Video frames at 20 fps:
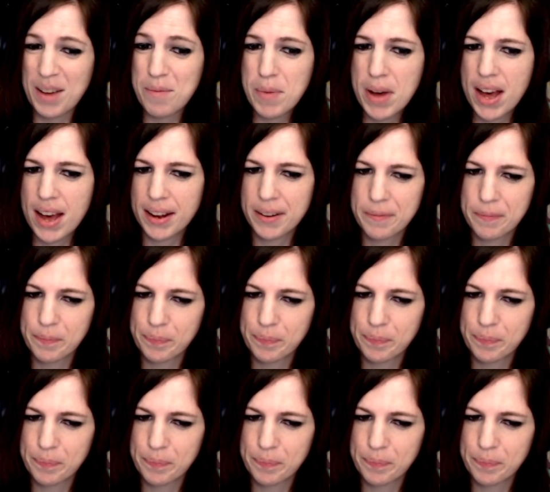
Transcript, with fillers: I'm back.